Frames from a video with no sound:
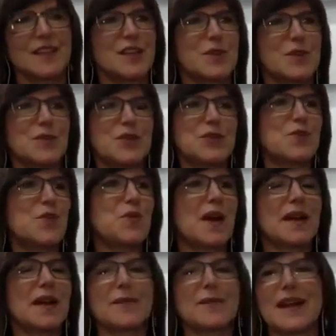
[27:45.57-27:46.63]
When you
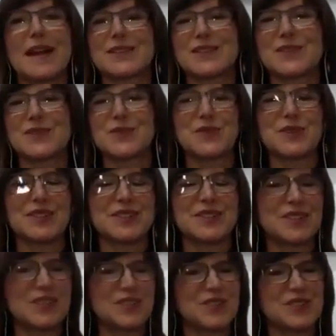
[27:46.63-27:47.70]
walk around in the
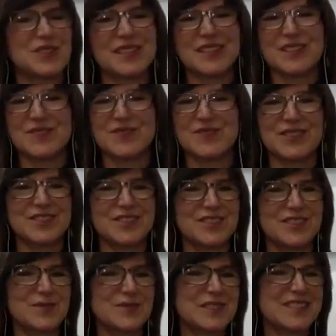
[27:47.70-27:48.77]
world and you're looking for
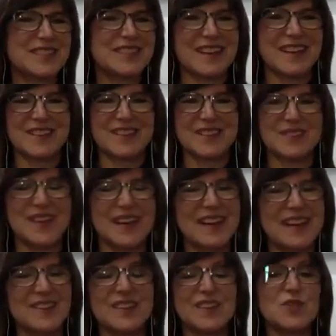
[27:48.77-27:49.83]
your beshert,
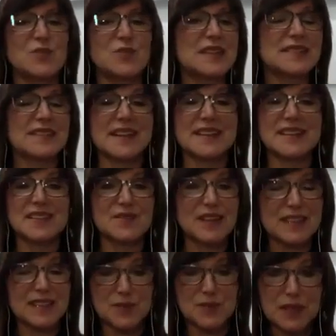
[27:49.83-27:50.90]
right? You're going to meet lots of
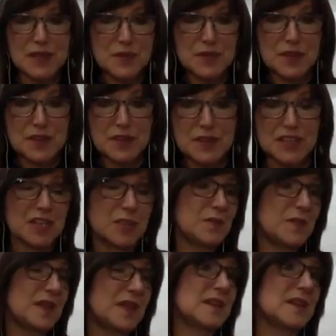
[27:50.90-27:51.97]
nice people. You're going to
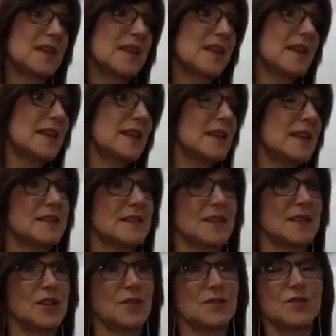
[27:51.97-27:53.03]
meet,
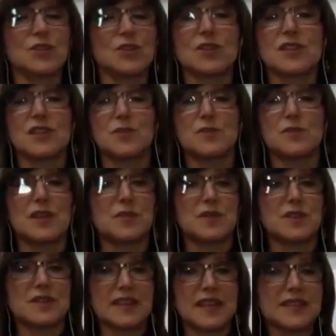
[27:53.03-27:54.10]
good-looking
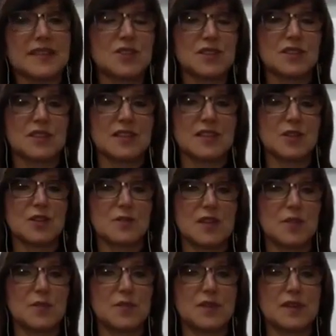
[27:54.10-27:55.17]
people, less good-looking
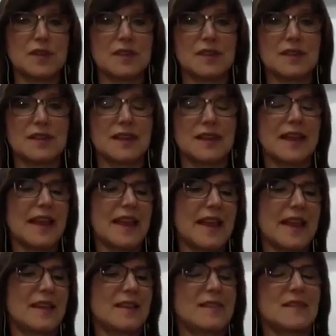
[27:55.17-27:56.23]
people,
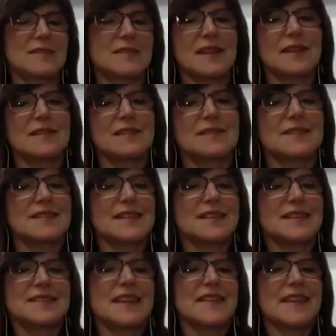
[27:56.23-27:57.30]
and there's not
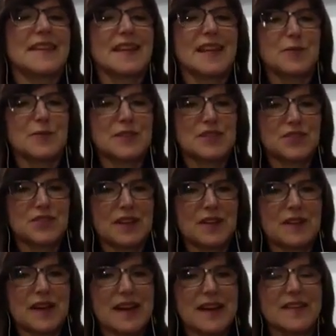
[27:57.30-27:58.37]
that chemistry,
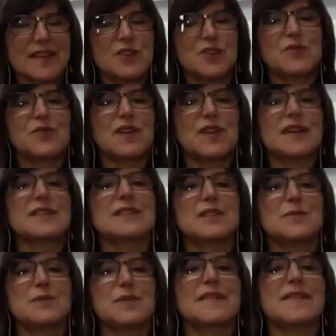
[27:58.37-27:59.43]
right? And then you finally
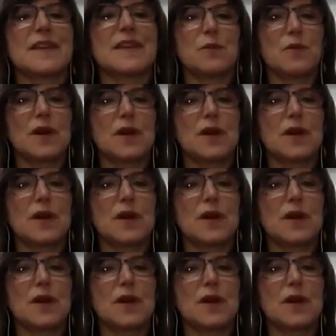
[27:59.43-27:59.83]
meet that one